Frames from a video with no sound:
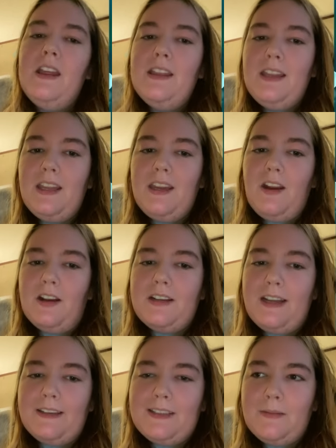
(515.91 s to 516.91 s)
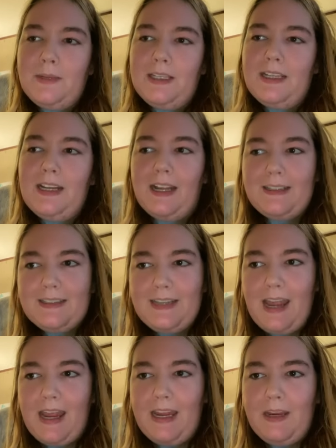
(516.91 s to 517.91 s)
The ER tested me the next
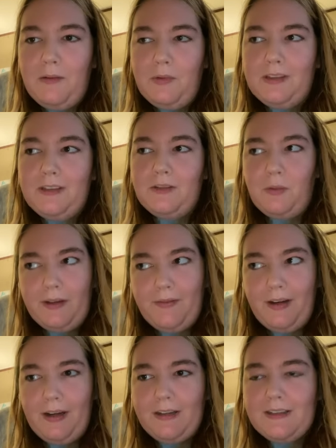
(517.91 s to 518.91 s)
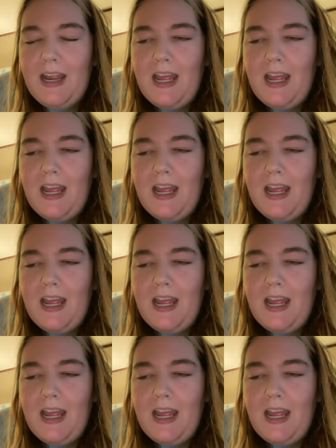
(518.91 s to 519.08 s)
day, was the 21st,